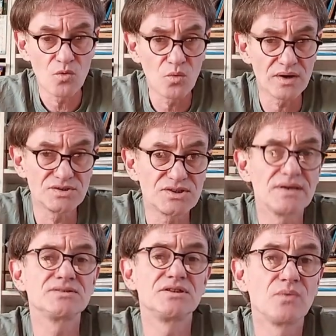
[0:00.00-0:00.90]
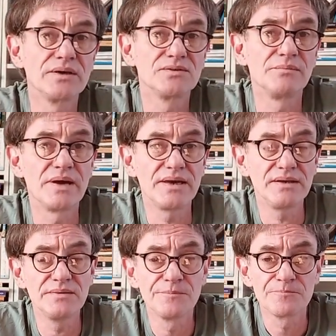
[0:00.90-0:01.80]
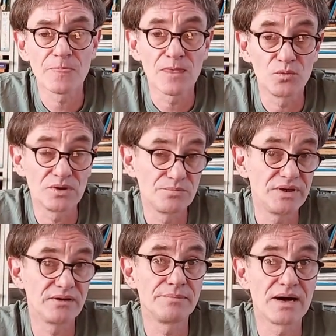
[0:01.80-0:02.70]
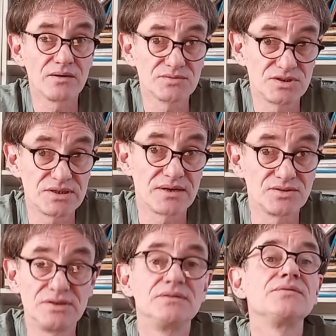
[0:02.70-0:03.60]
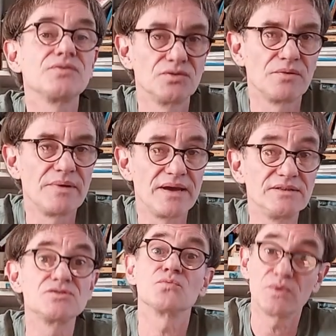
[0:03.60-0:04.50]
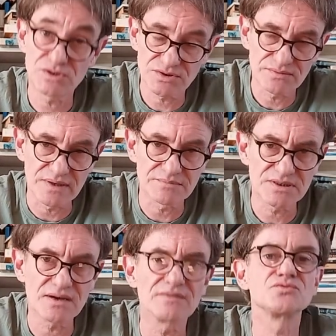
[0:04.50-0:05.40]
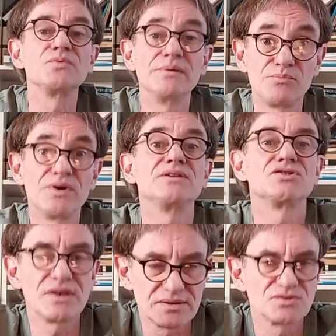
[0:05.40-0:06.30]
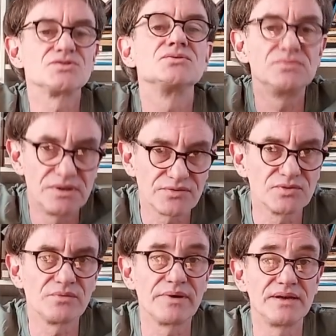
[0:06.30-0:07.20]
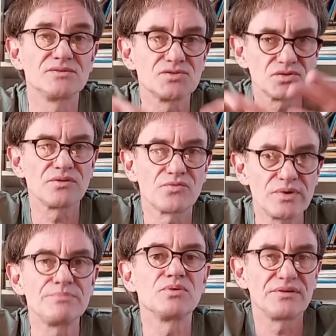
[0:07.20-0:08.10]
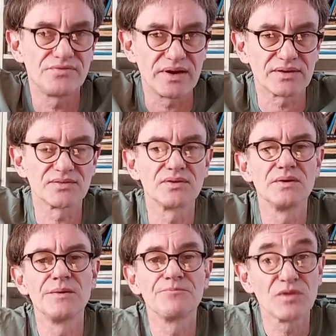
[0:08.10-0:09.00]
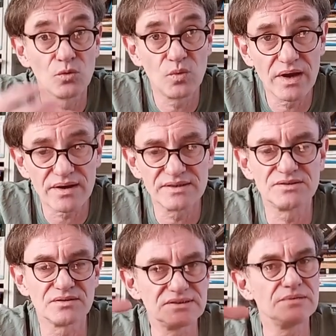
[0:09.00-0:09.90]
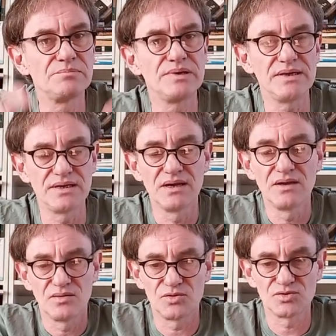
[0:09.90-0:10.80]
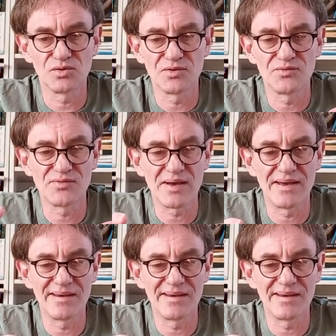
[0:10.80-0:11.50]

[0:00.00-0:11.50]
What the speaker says: One change in one domain will bring about change in different domains, which themselves will bring change to different domains, a sort of ripple effect, where it's not simply a sort of